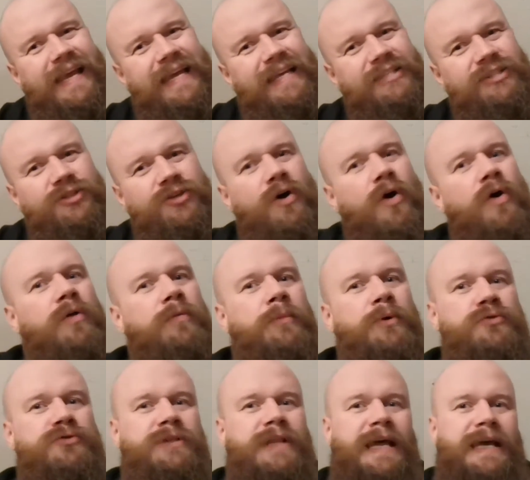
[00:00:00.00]
It's
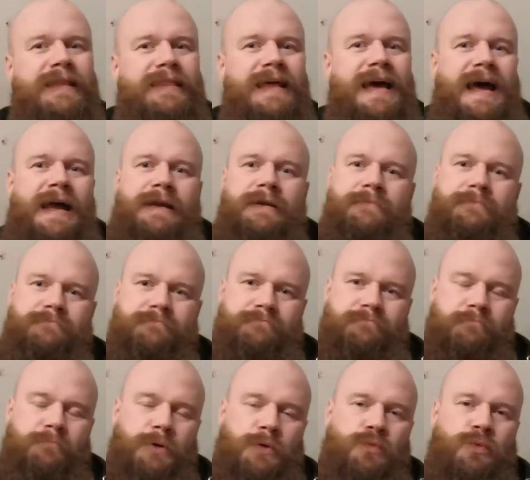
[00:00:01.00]
almost like that,
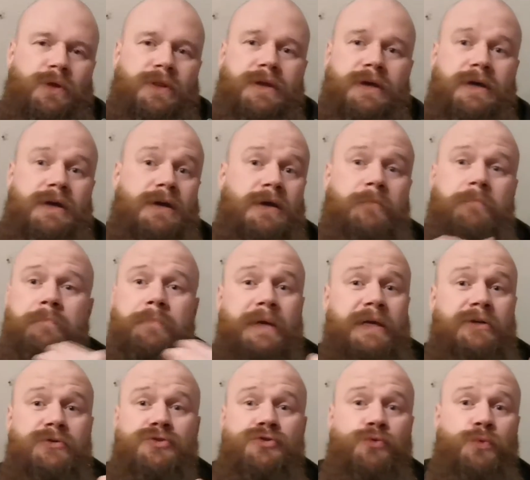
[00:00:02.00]
but with a
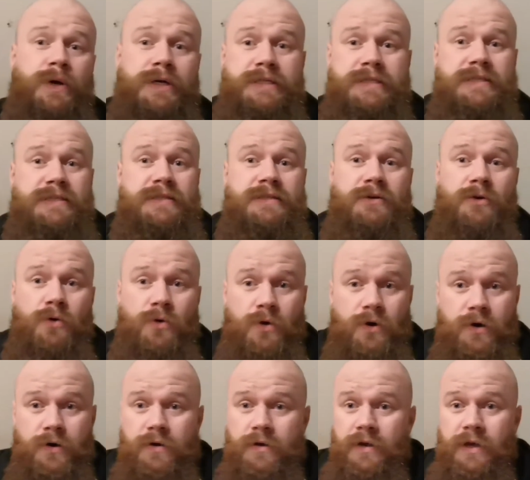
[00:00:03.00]
beer twist,
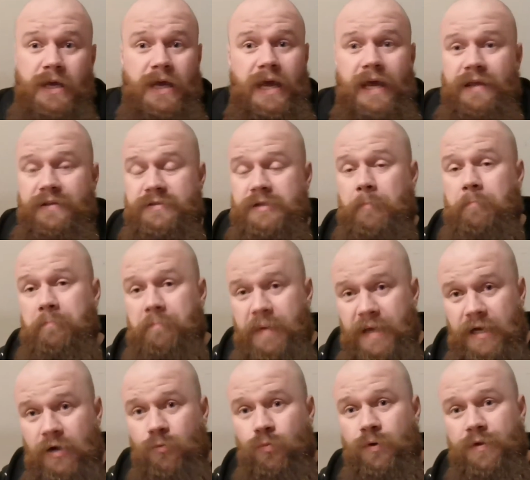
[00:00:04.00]
or it's a
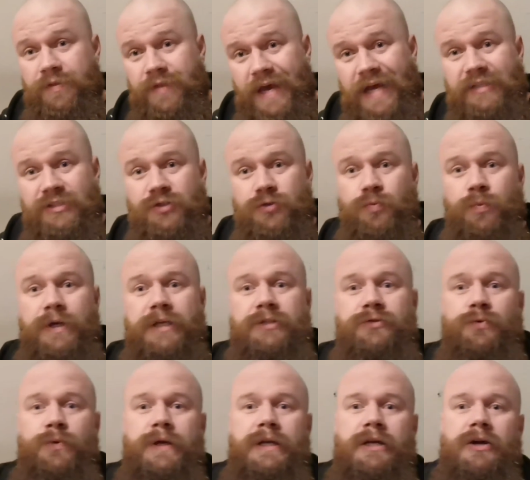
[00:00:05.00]
beer with that
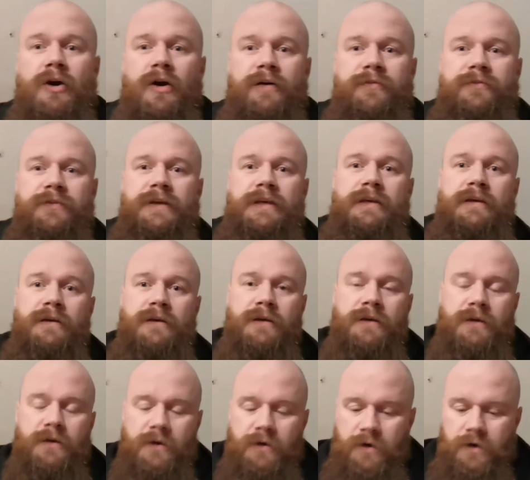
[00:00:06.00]
sweet coffee
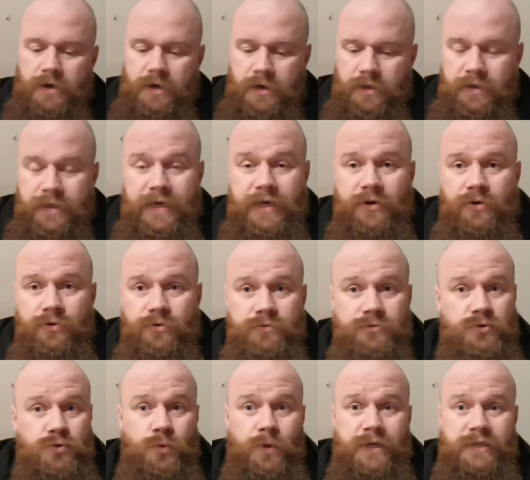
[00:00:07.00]
liquor
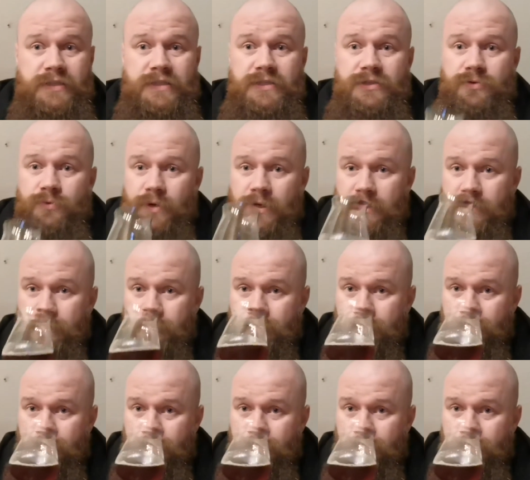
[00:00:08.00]
twist to it.